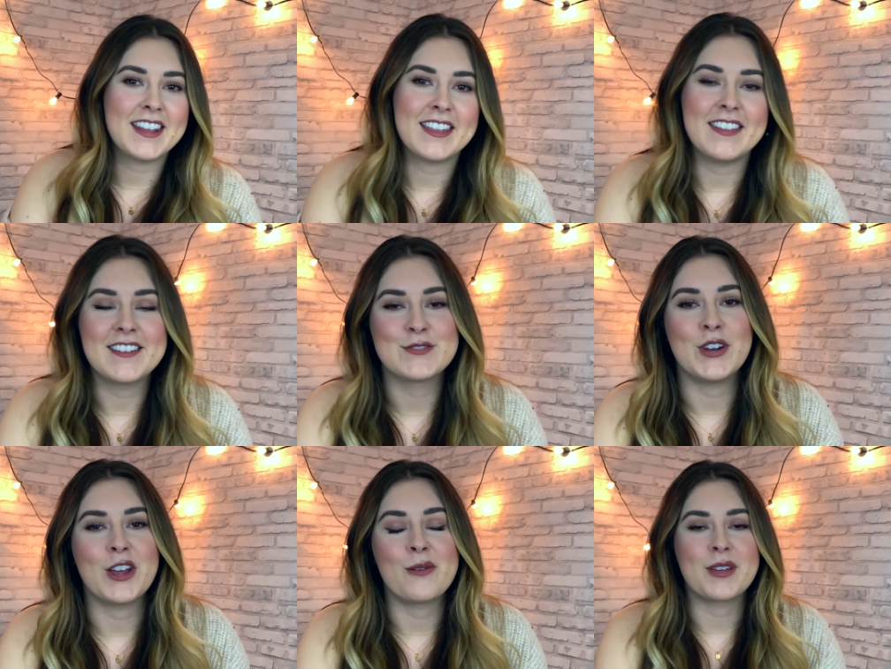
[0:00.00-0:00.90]
in this
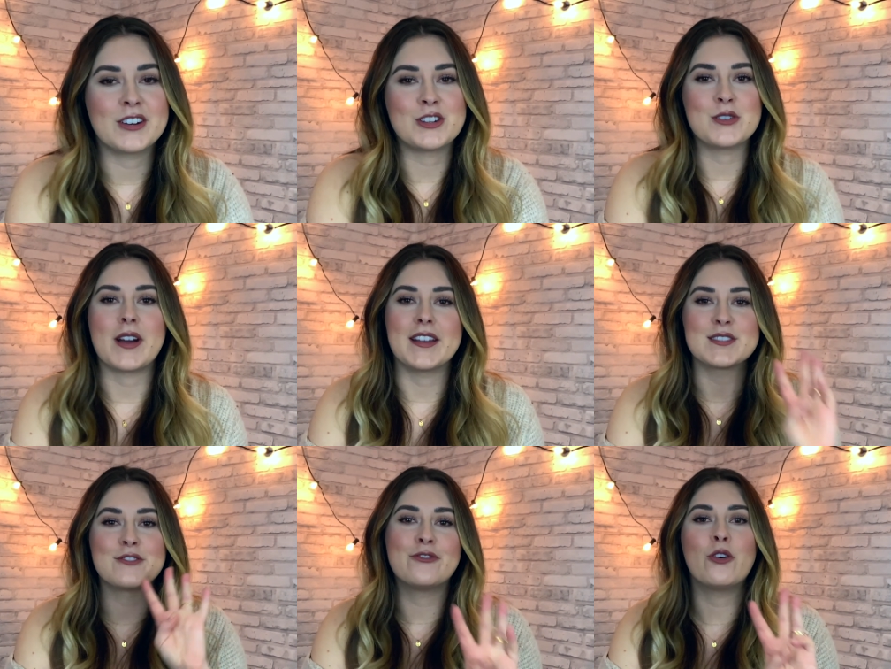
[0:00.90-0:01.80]
video, I'm gonna show you
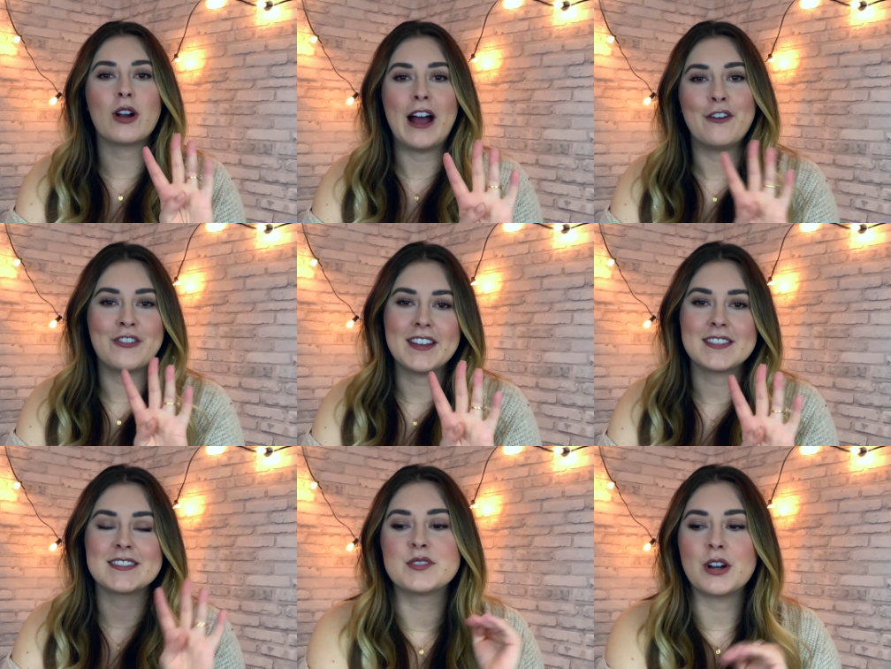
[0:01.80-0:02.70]
guys four
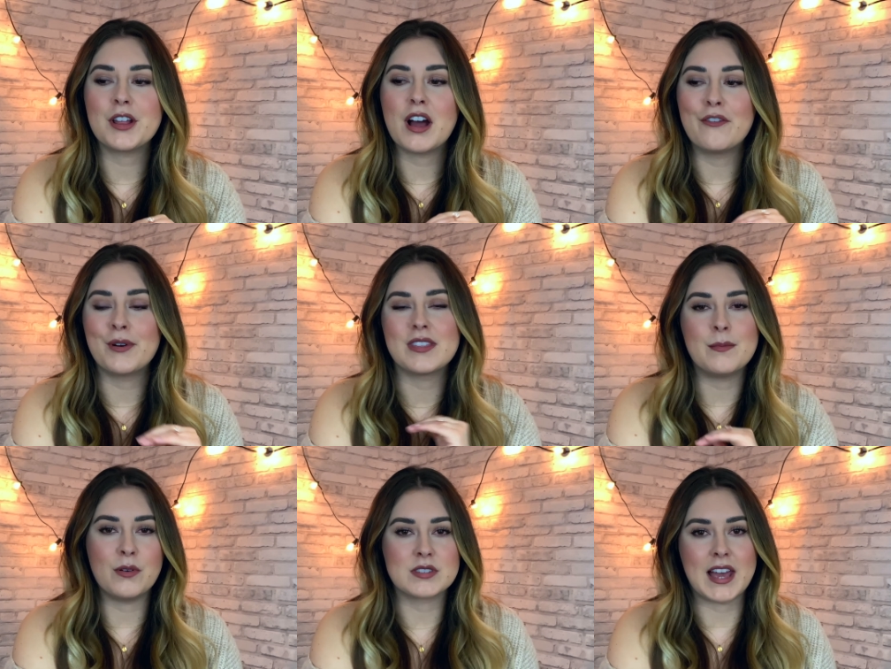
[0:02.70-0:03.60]
outfits, starting off with the
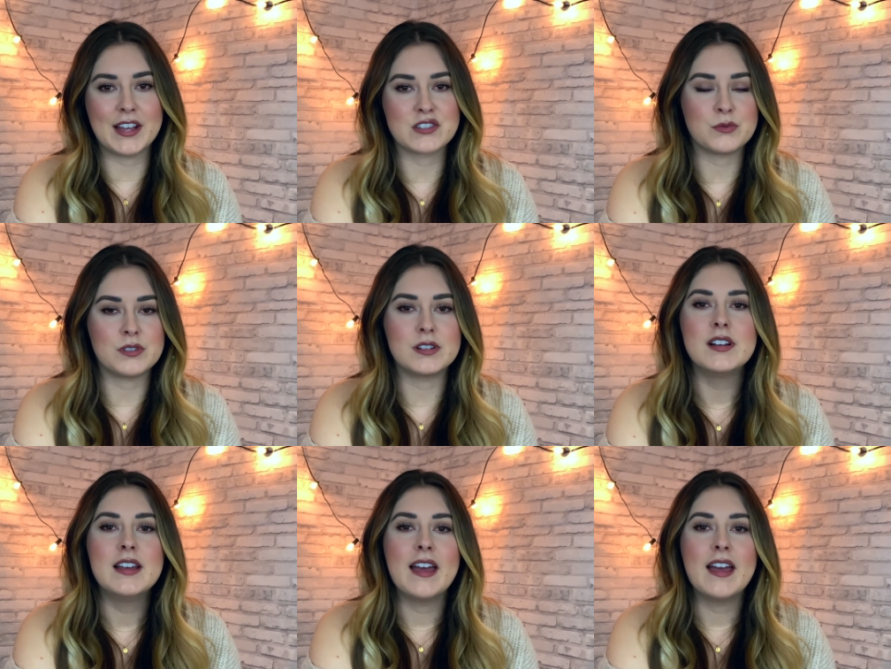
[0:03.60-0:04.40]
most casual,